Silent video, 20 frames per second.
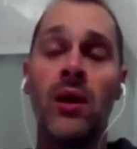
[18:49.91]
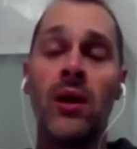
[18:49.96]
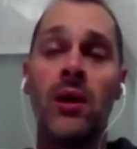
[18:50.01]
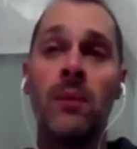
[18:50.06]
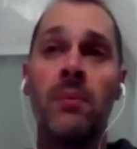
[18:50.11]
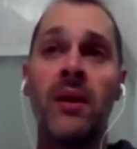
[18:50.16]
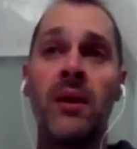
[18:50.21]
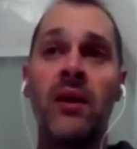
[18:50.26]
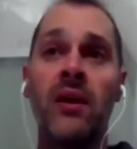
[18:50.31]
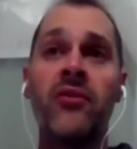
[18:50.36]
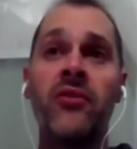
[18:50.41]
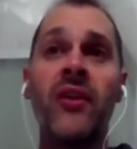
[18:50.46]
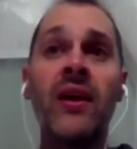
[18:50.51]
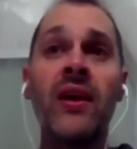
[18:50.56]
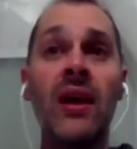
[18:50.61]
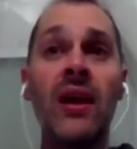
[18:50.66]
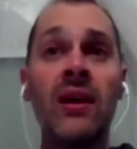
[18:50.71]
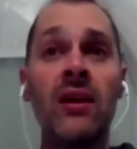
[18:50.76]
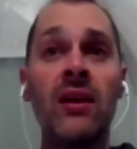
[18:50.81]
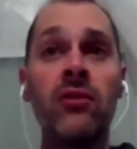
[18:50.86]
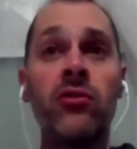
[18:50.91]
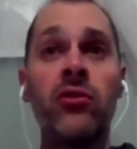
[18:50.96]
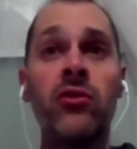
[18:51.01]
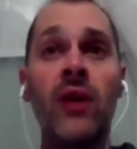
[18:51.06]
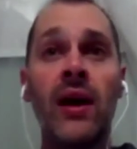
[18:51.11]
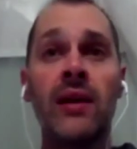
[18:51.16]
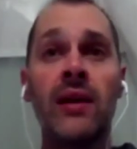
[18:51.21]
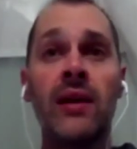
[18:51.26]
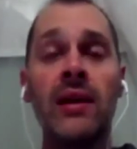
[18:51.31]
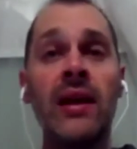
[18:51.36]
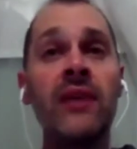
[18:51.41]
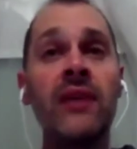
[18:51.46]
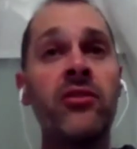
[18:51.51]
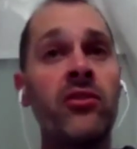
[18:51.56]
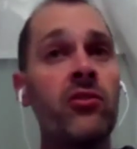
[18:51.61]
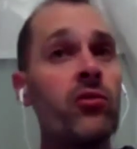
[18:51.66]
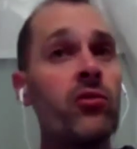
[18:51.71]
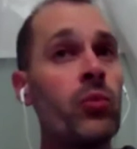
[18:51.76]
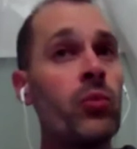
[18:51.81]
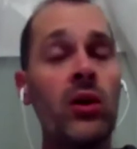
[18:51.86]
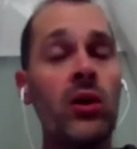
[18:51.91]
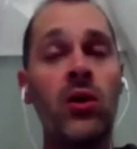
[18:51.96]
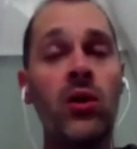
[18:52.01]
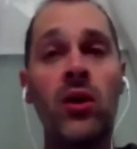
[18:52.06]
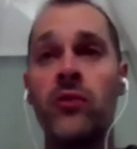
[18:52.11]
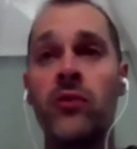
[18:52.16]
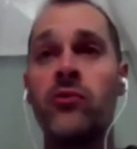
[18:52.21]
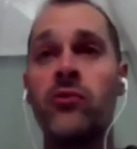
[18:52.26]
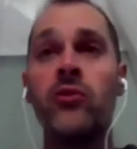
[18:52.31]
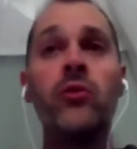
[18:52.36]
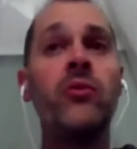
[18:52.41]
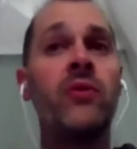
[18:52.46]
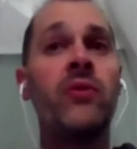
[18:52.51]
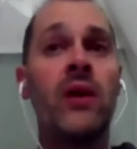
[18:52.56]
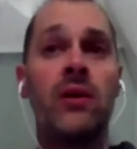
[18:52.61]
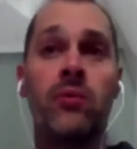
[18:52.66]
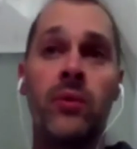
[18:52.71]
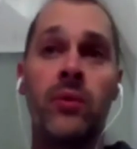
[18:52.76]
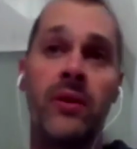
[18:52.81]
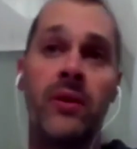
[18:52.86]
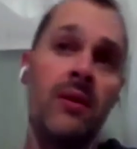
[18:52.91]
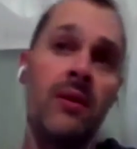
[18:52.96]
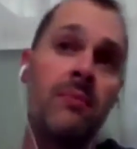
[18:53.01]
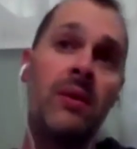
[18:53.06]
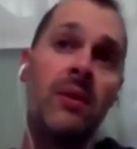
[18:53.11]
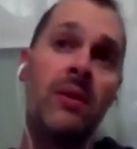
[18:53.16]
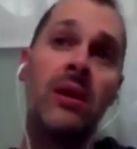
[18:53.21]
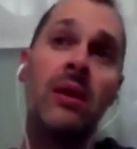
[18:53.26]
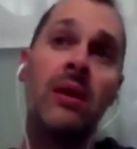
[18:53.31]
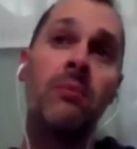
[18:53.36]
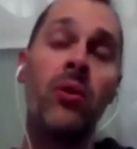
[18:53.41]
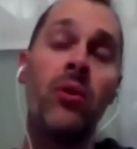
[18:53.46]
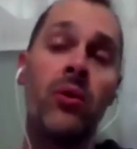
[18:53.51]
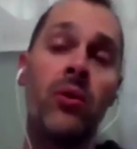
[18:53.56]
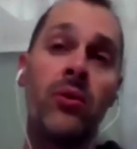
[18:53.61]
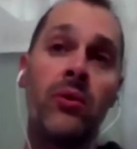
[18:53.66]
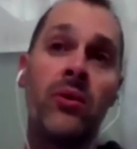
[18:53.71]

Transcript: But as they get into adolescence, we can't do that with them anymore.